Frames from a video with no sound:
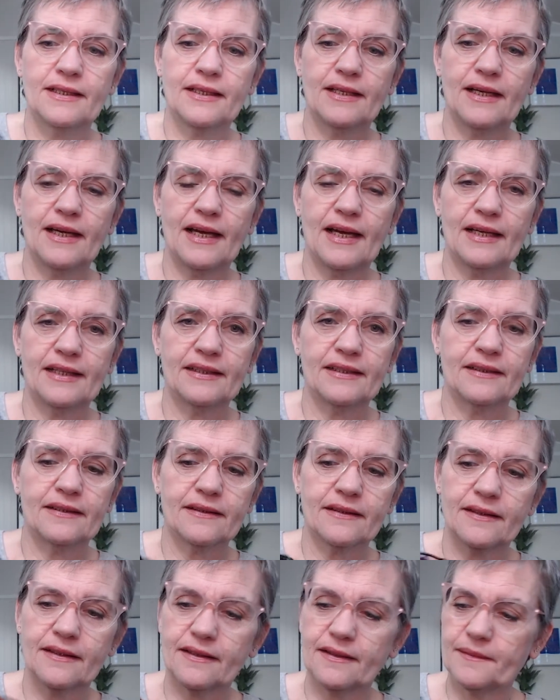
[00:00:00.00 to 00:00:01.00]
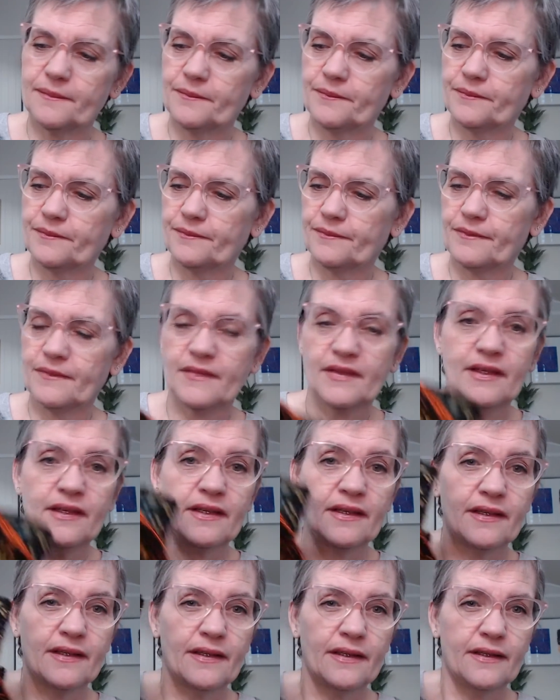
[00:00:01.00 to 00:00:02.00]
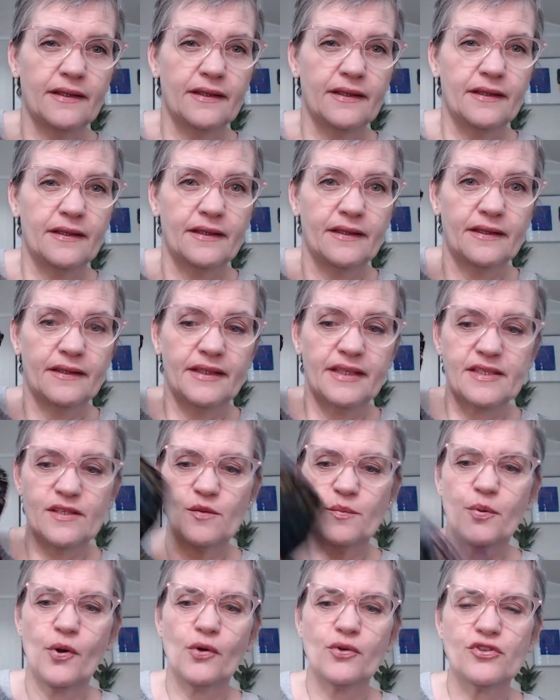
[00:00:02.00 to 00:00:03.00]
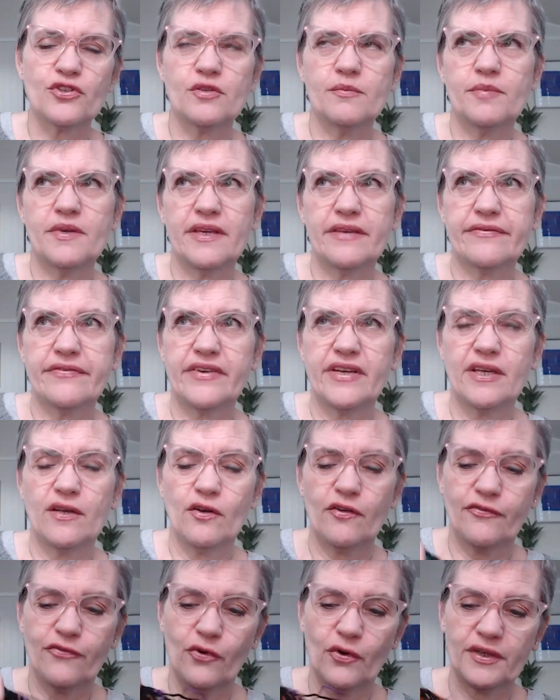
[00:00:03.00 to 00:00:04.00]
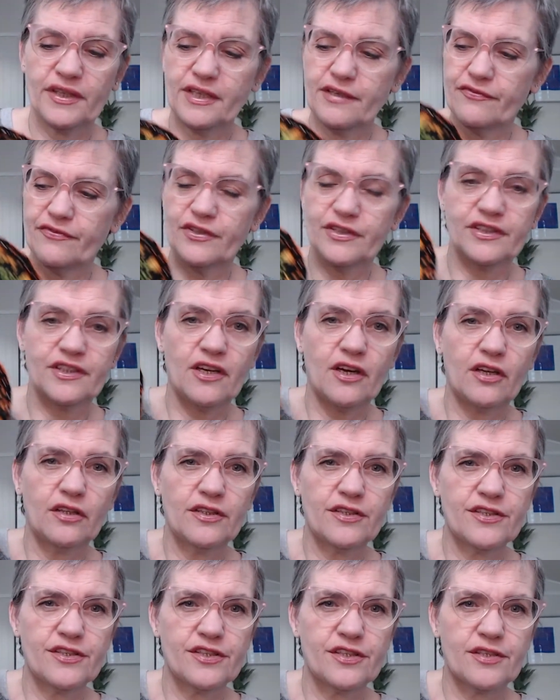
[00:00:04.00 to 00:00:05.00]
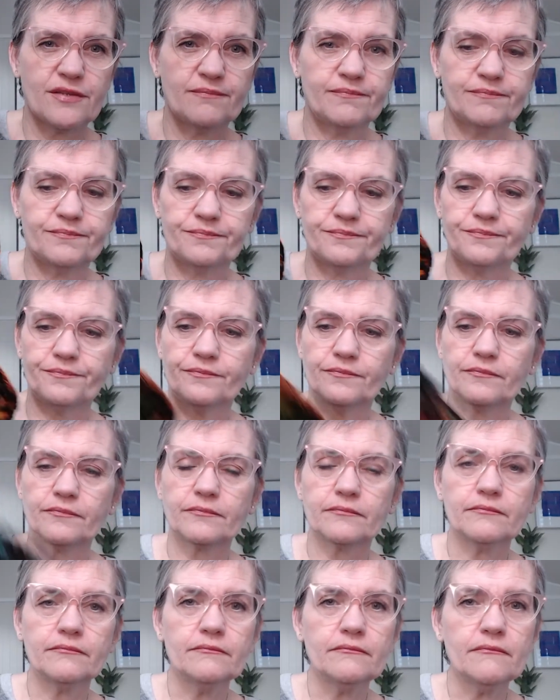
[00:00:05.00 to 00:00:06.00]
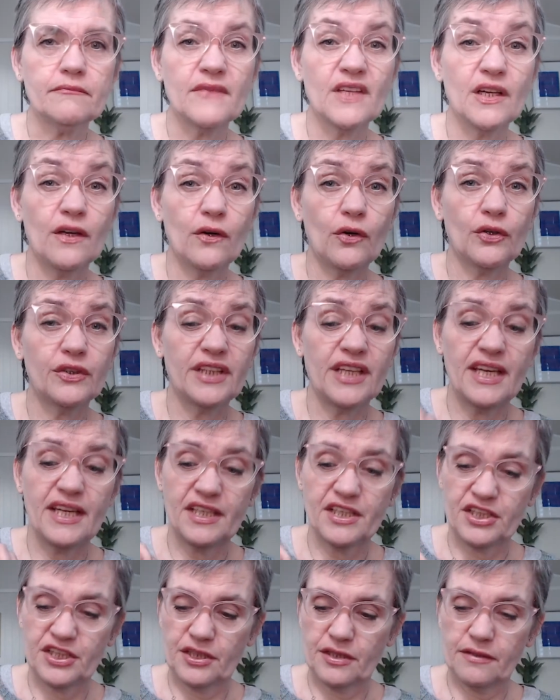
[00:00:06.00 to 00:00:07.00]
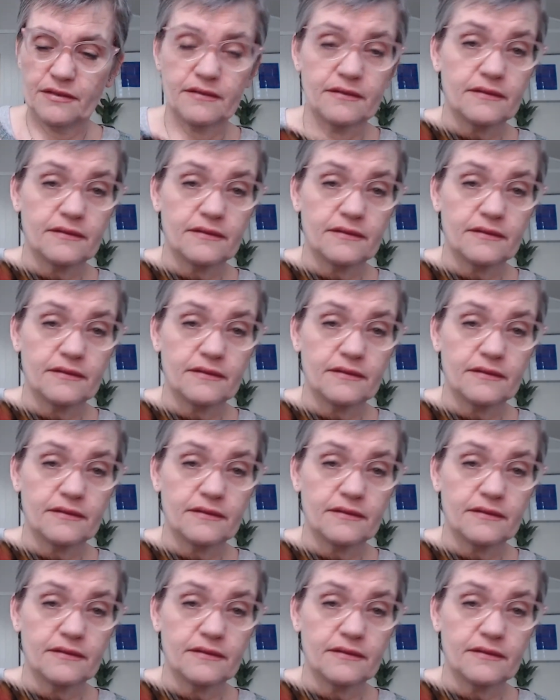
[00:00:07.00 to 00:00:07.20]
And there's supposed to be 3 or 4 different colors on each.